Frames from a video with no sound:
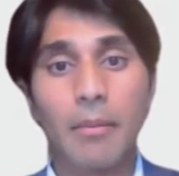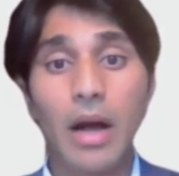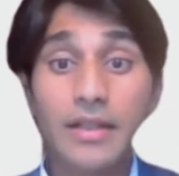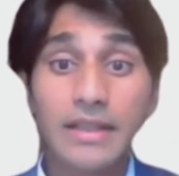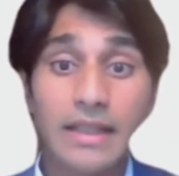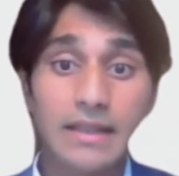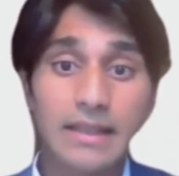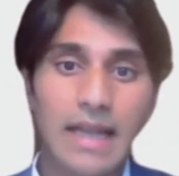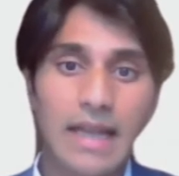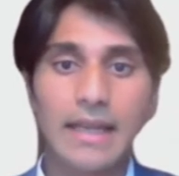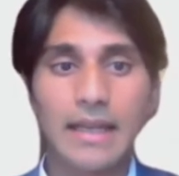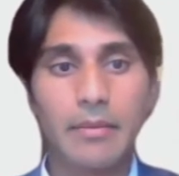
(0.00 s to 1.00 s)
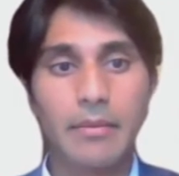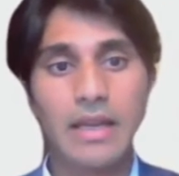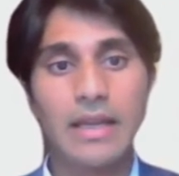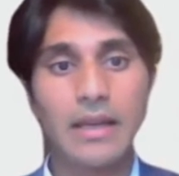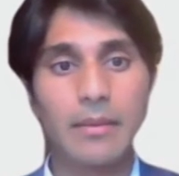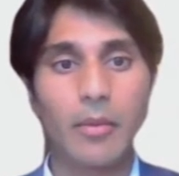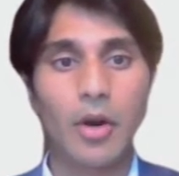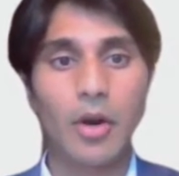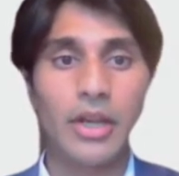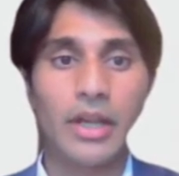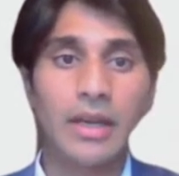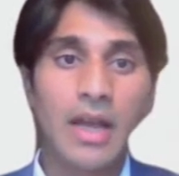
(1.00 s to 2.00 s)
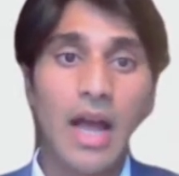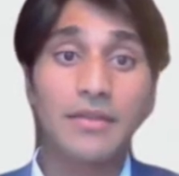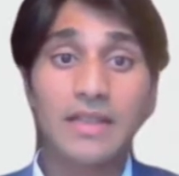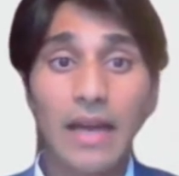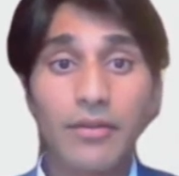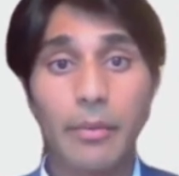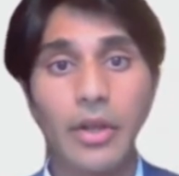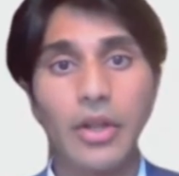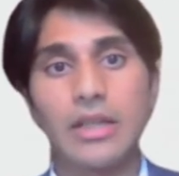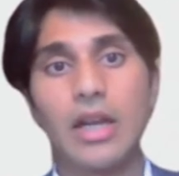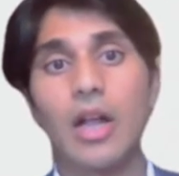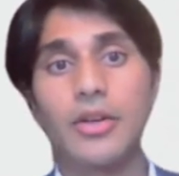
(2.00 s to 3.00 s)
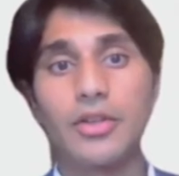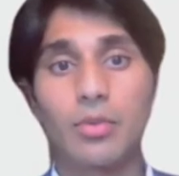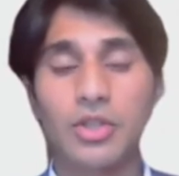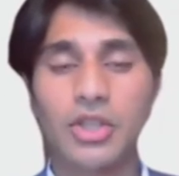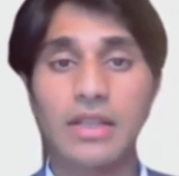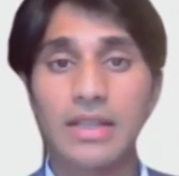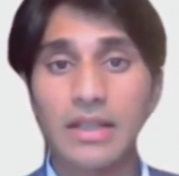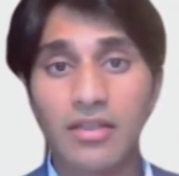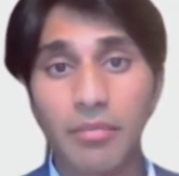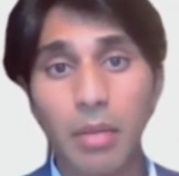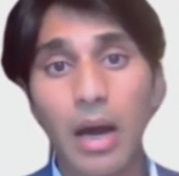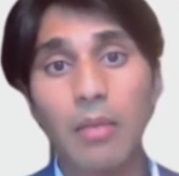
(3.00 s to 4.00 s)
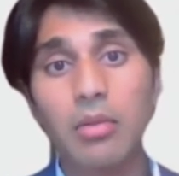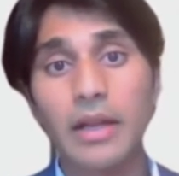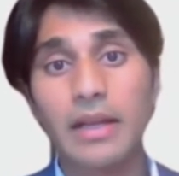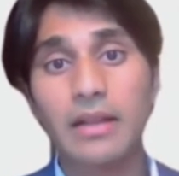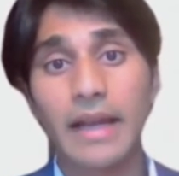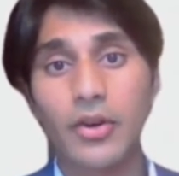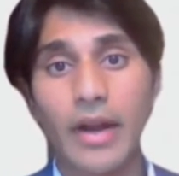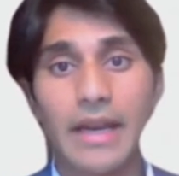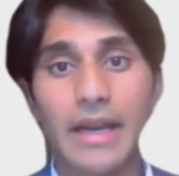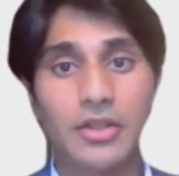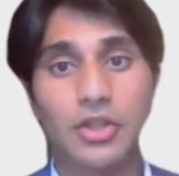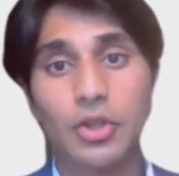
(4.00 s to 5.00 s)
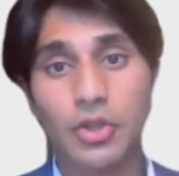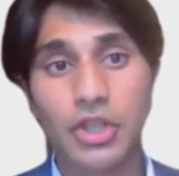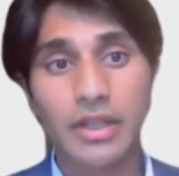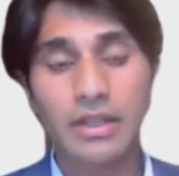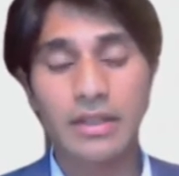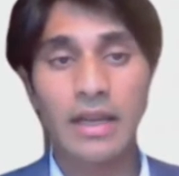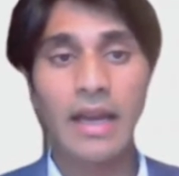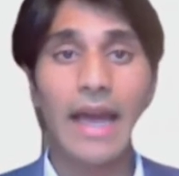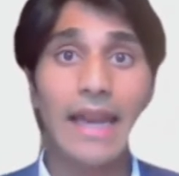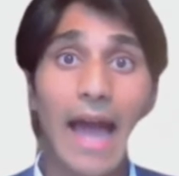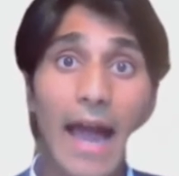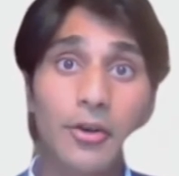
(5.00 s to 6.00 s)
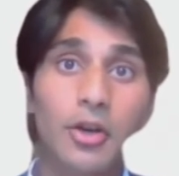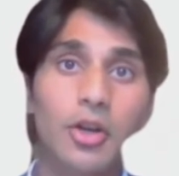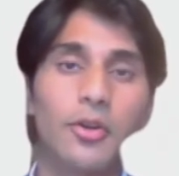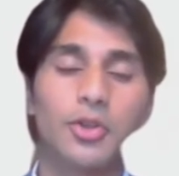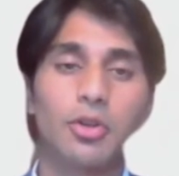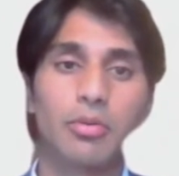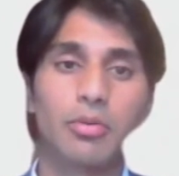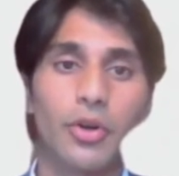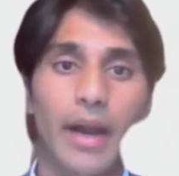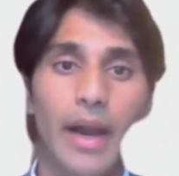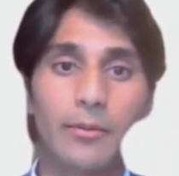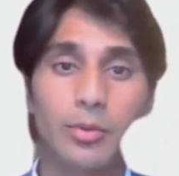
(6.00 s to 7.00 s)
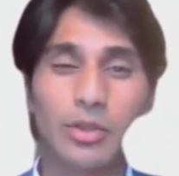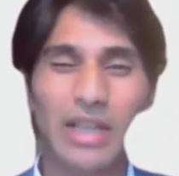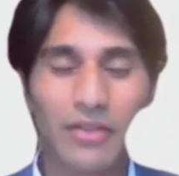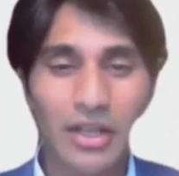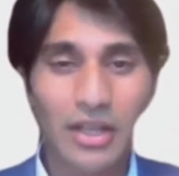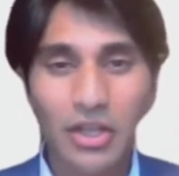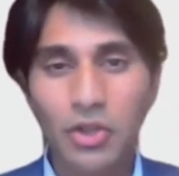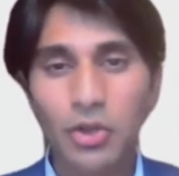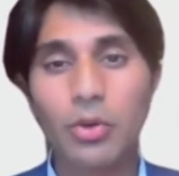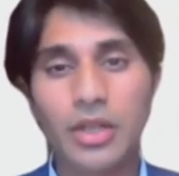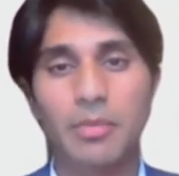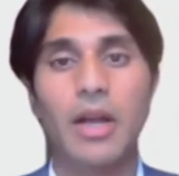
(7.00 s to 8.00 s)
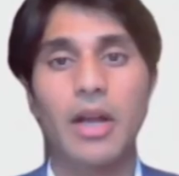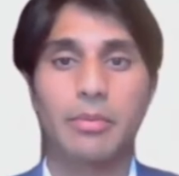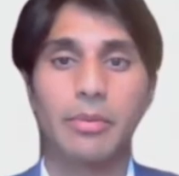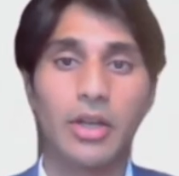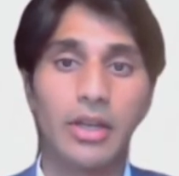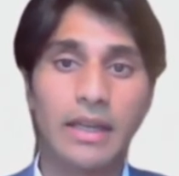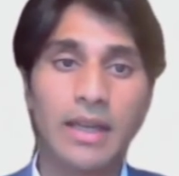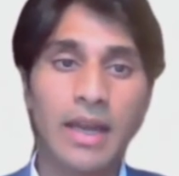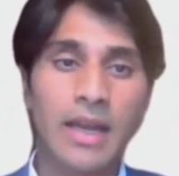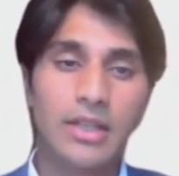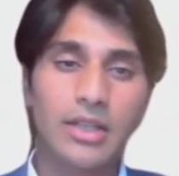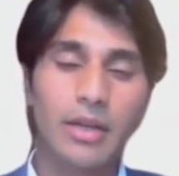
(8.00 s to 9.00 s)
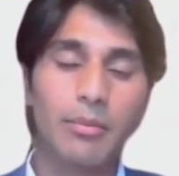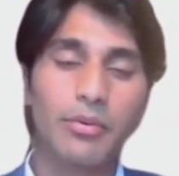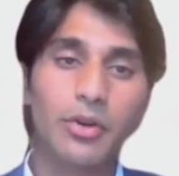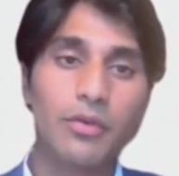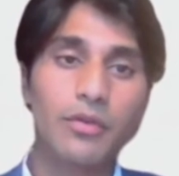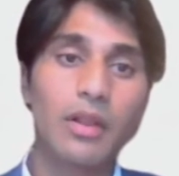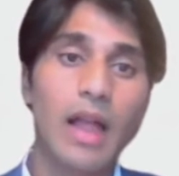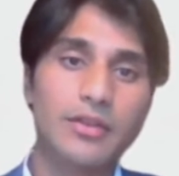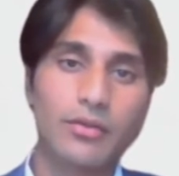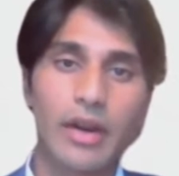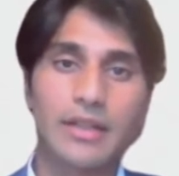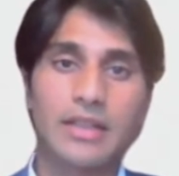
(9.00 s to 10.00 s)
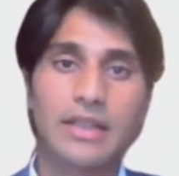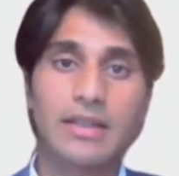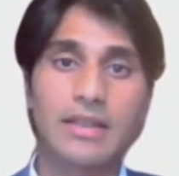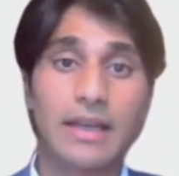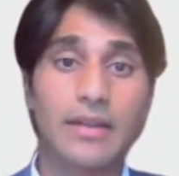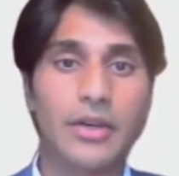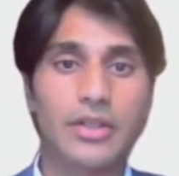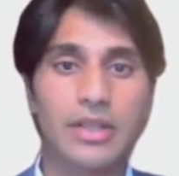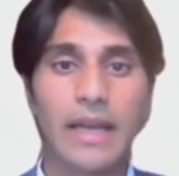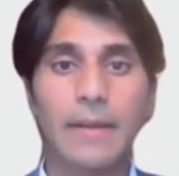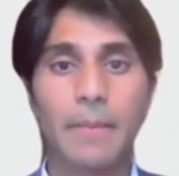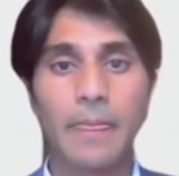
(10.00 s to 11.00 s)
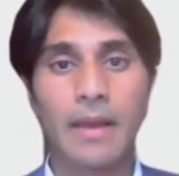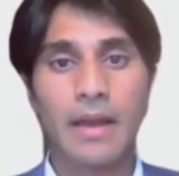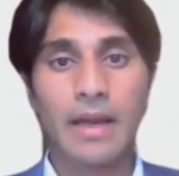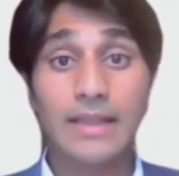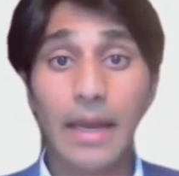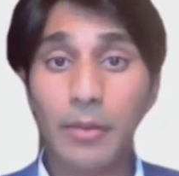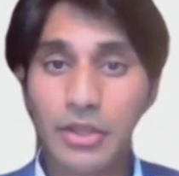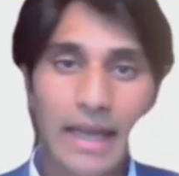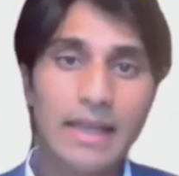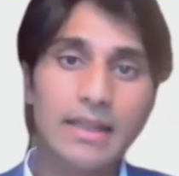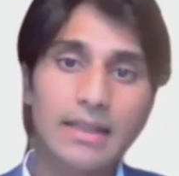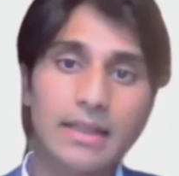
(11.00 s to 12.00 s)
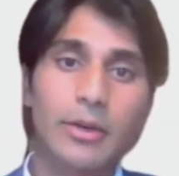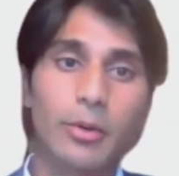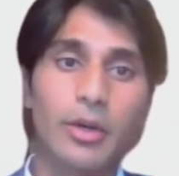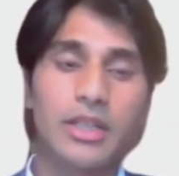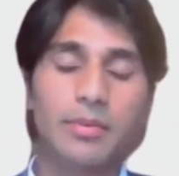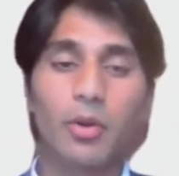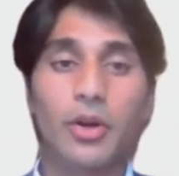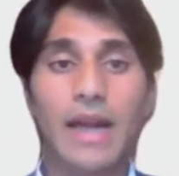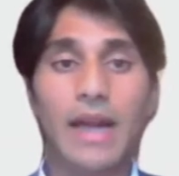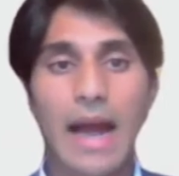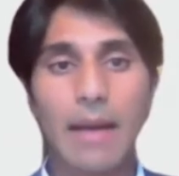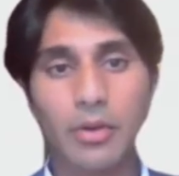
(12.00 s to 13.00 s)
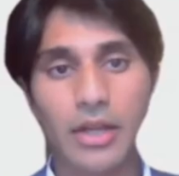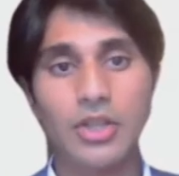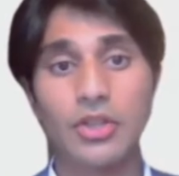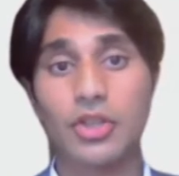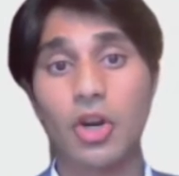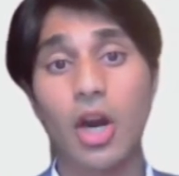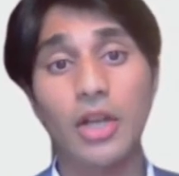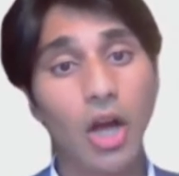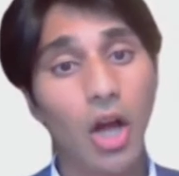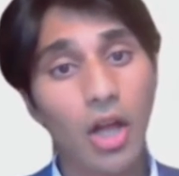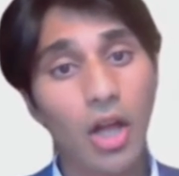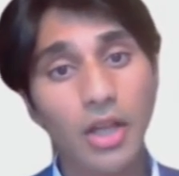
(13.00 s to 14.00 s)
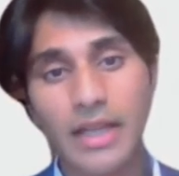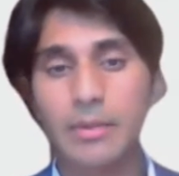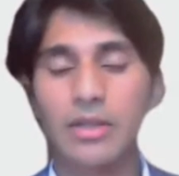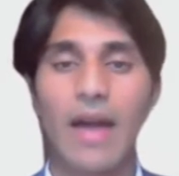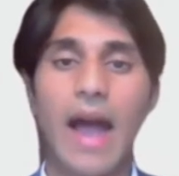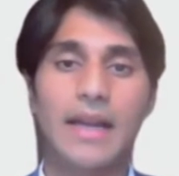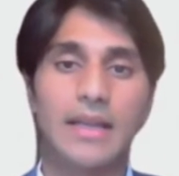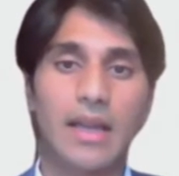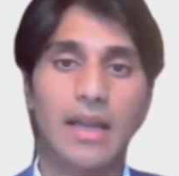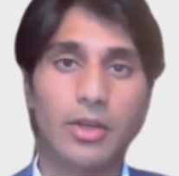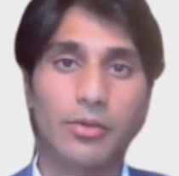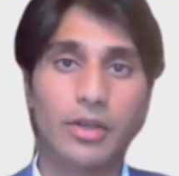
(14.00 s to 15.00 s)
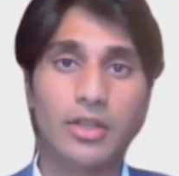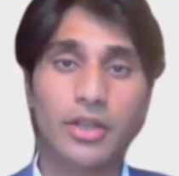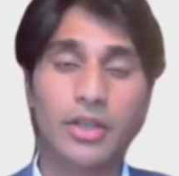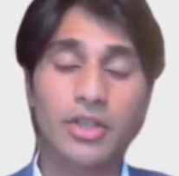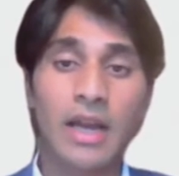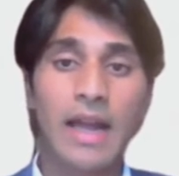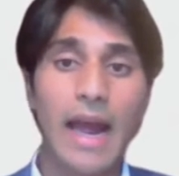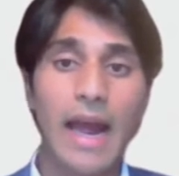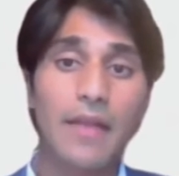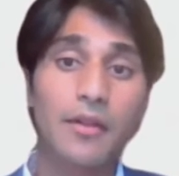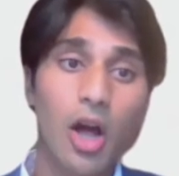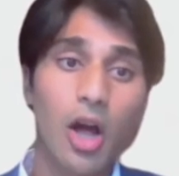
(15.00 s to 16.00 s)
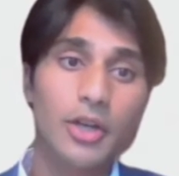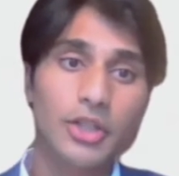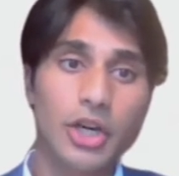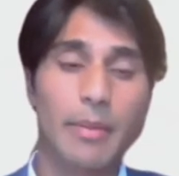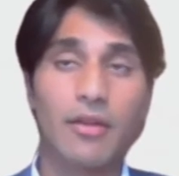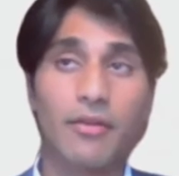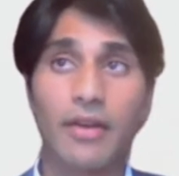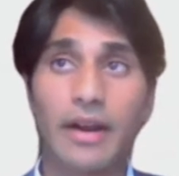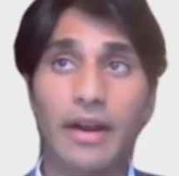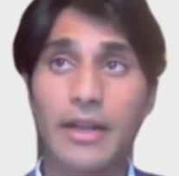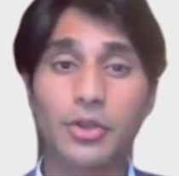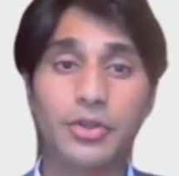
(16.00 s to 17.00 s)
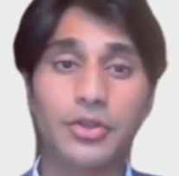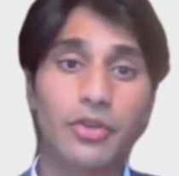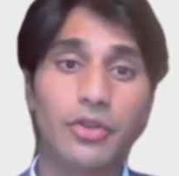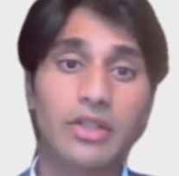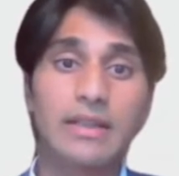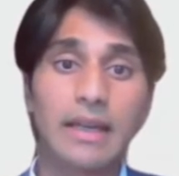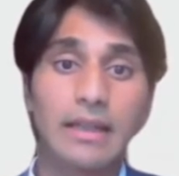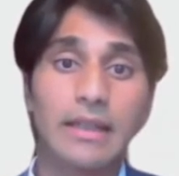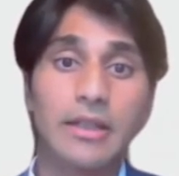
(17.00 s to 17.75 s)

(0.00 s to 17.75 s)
Polici is attacking an immediate market of $7 billion, which consists of public land grant institutions and agricultural programs, which have an acute responsibility to improve the lives of residents in their state. Simultaneously, we're exploring applications across all types of academic research and the long term in the financial services and